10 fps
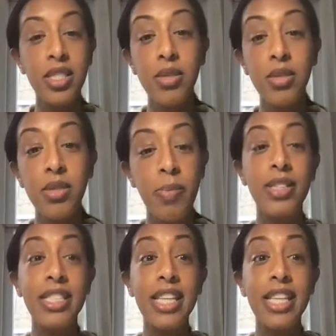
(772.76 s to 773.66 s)
the best
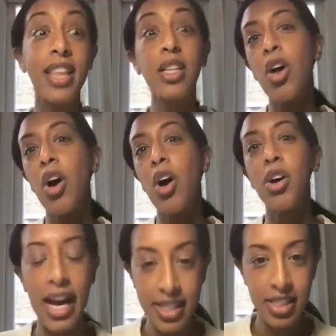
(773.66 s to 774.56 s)
response and the
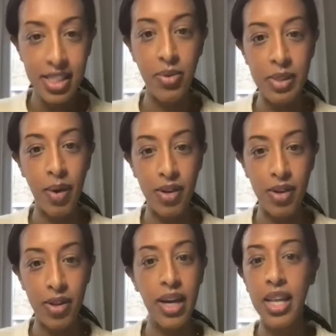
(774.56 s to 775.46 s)
long lasting
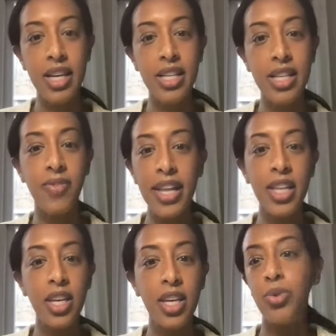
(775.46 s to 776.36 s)
response, right? Like it's
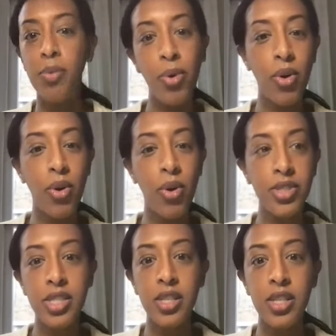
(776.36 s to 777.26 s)
fine that you do the
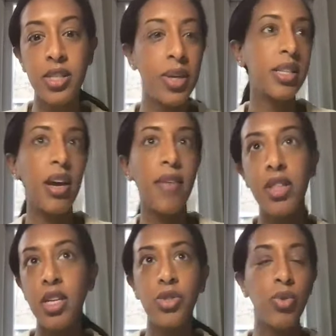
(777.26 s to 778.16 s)
program for 6
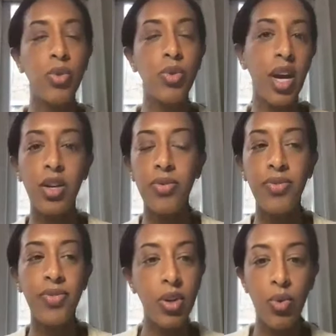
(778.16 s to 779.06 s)
weeks and everything is
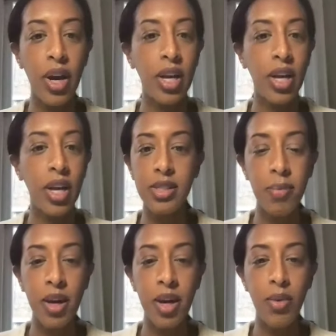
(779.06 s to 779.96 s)
great. You feel great. You're
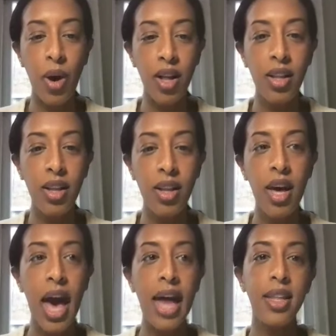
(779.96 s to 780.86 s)
sleeping
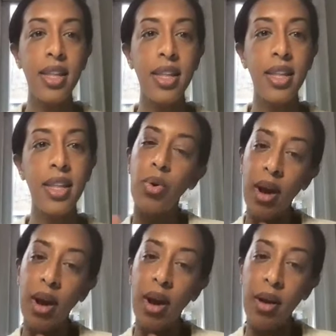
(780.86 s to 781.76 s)
well. And then the
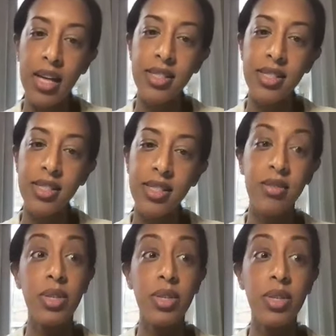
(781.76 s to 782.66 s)
program
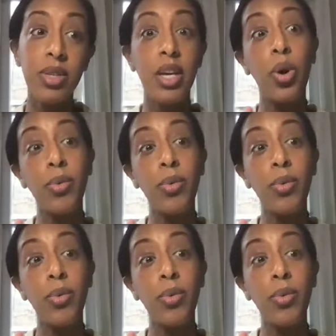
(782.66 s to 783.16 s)
ends and it's really